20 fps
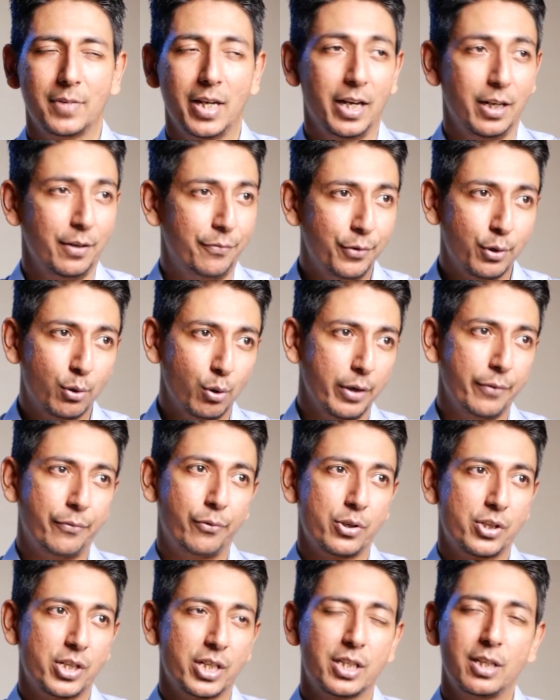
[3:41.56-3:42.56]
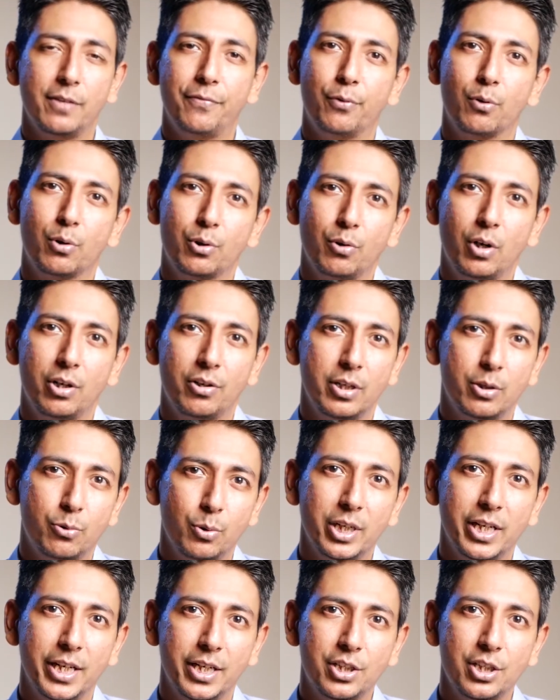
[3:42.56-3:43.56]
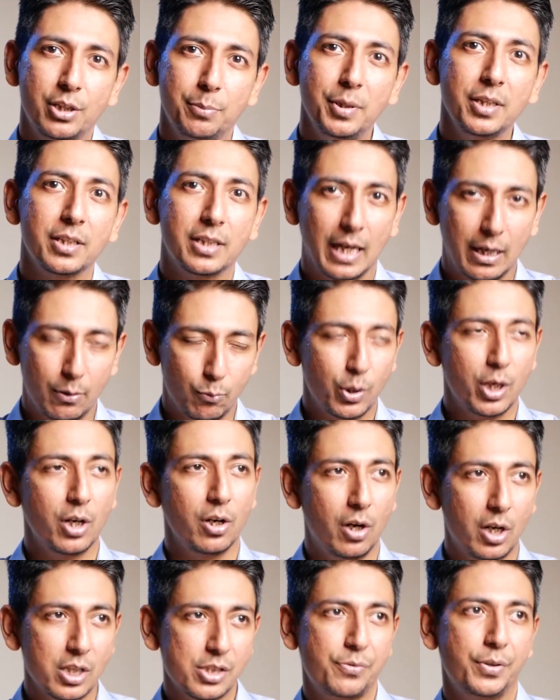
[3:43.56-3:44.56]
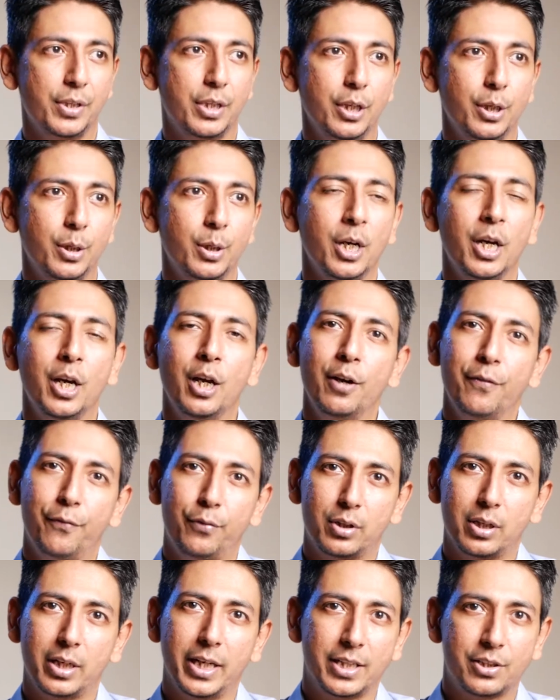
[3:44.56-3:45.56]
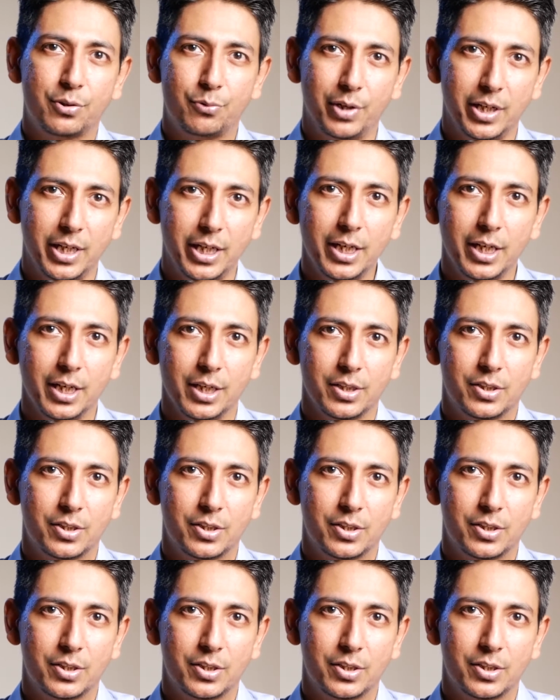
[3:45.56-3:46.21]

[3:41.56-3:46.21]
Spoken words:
And if you're going for 64 to 128GB, that will last with you for the next 3 years.